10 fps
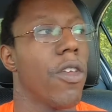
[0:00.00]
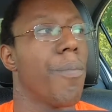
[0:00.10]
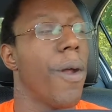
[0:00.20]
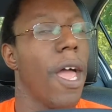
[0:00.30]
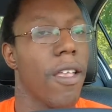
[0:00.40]
You
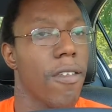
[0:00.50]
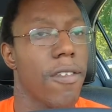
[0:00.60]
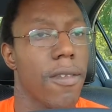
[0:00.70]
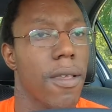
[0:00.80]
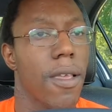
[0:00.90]

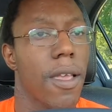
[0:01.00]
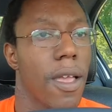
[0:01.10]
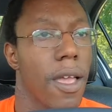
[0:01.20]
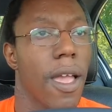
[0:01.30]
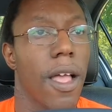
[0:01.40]
practice
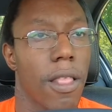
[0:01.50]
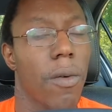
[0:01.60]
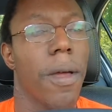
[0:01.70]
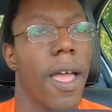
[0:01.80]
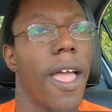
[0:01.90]
a
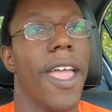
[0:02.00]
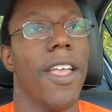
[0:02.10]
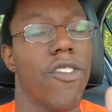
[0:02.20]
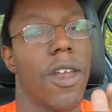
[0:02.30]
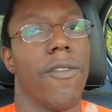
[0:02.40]
little bit
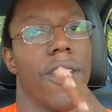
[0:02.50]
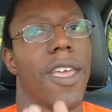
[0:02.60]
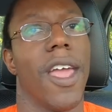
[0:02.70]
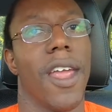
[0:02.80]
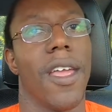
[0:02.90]
each and every
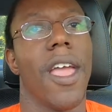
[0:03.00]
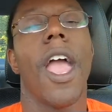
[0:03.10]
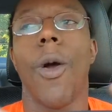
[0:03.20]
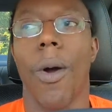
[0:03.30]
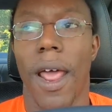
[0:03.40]
day.
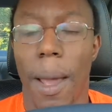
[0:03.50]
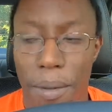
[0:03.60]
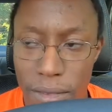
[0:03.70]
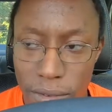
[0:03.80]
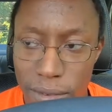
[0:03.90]
And what
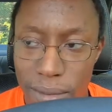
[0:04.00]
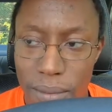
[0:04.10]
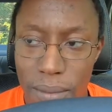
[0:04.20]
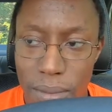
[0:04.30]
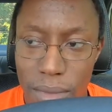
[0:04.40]
happens?
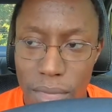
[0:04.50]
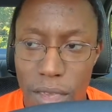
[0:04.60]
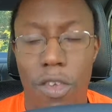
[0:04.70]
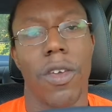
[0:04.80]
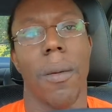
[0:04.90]

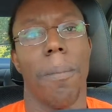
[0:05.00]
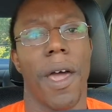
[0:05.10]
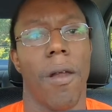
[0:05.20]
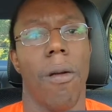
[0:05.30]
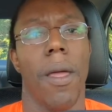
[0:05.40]
You get
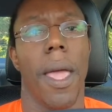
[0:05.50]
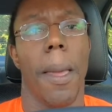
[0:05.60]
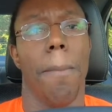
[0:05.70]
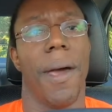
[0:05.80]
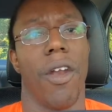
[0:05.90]
better
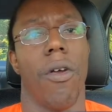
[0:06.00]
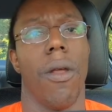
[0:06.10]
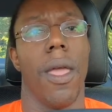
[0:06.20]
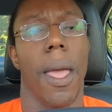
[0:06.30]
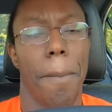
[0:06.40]
and better
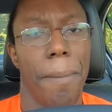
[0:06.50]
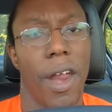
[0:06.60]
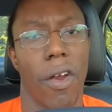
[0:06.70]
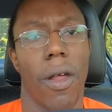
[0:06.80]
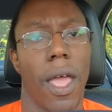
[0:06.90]
and
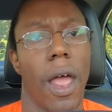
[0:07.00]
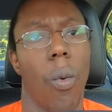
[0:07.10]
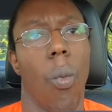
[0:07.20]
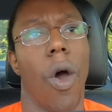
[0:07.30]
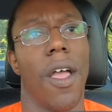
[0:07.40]
better at
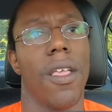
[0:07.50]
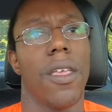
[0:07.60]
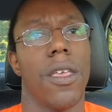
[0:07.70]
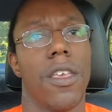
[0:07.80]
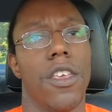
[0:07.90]
what
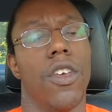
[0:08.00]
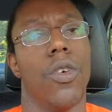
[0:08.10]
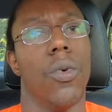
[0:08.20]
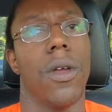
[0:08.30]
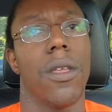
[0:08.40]

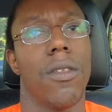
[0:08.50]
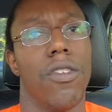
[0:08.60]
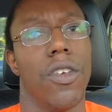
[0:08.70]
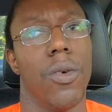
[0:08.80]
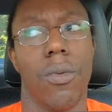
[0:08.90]
you
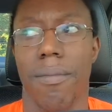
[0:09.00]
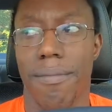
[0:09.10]
do.